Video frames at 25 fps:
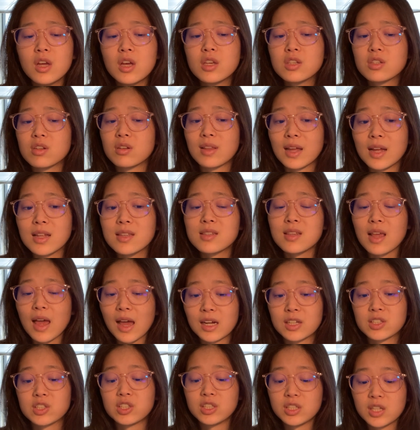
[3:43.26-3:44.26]
So that's
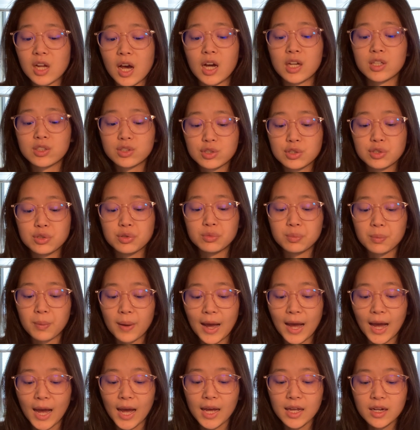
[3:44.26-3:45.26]
actually not too
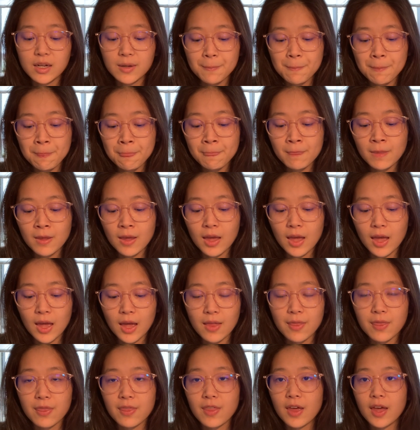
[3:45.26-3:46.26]
bad.
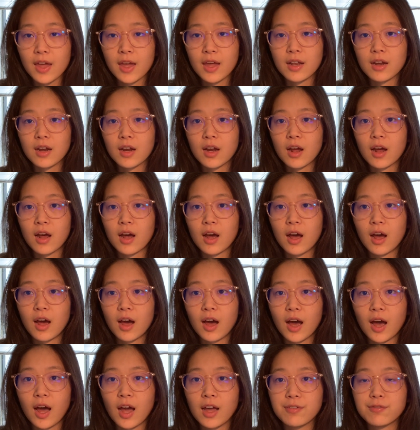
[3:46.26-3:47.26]
And then
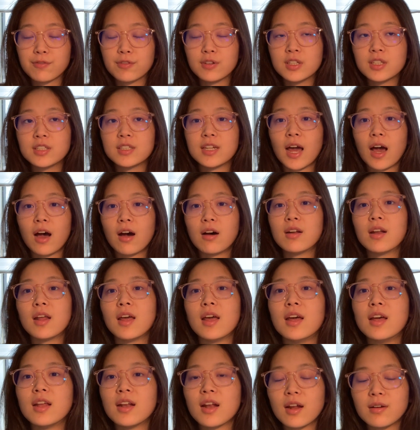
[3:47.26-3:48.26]
I freaked out
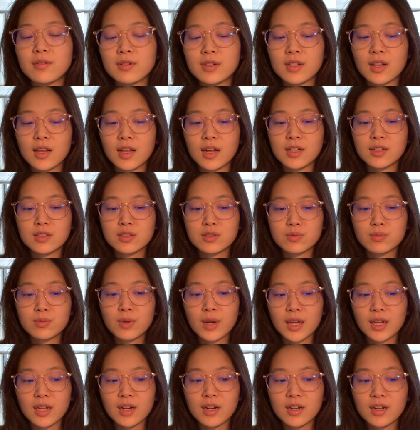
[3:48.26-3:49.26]
and I realized,
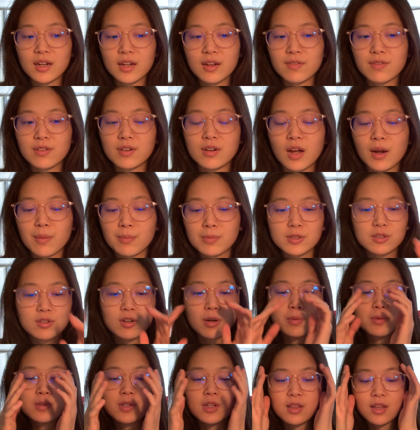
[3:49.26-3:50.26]
wait, if they're
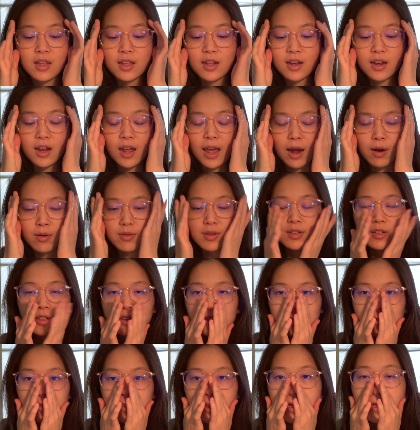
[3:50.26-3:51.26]
non-prescription, then how are they going to
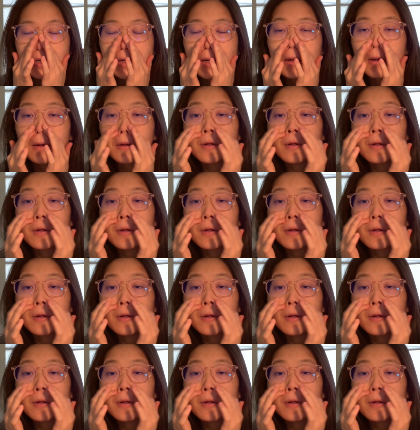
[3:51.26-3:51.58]
fit?